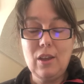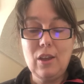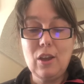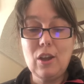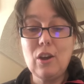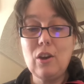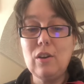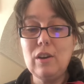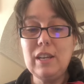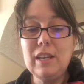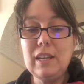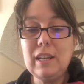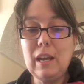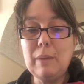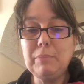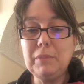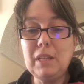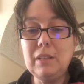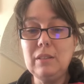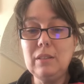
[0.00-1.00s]
Calling
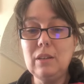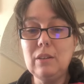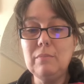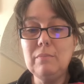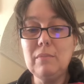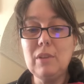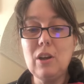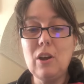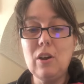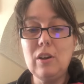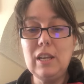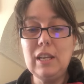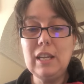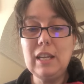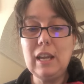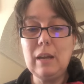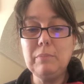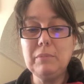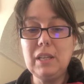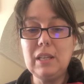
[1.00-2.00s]
Captain Dom, calling
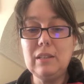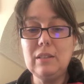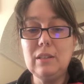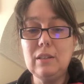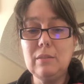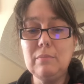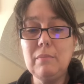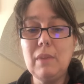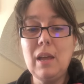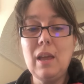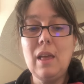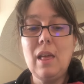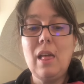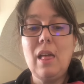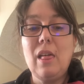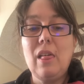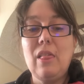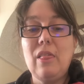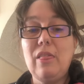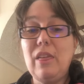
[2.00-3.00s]
Captain Dom.
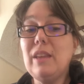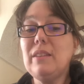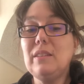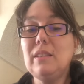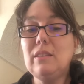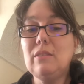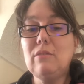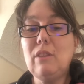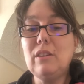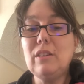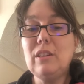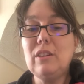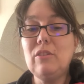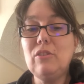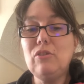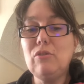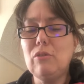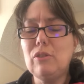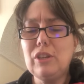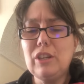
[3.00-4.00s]
This is ground
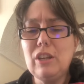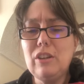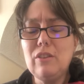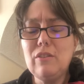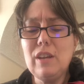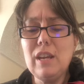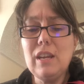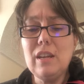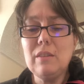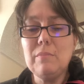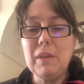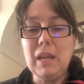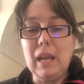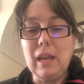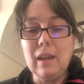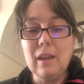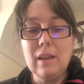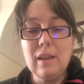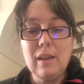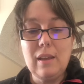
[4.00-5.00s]
control, can you hear me?
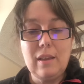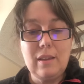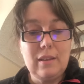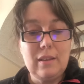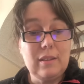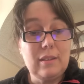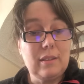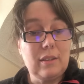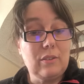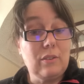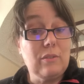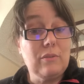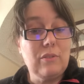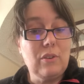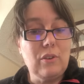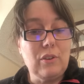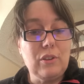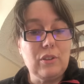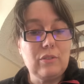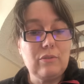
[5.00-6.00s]
Said a
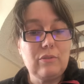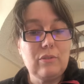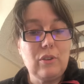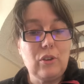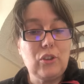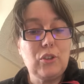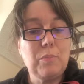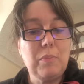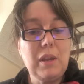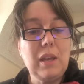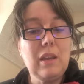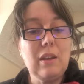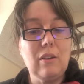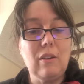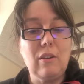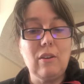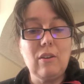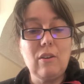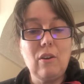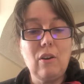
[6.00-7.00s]
voice through a
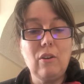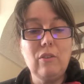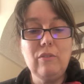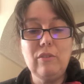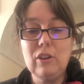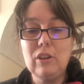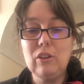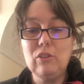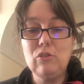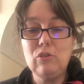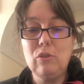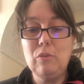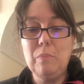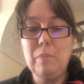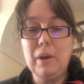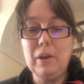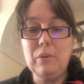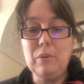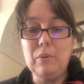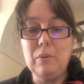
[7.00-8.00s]
speaker on the control
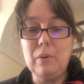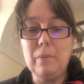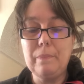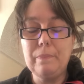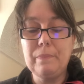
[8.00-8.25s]
panel.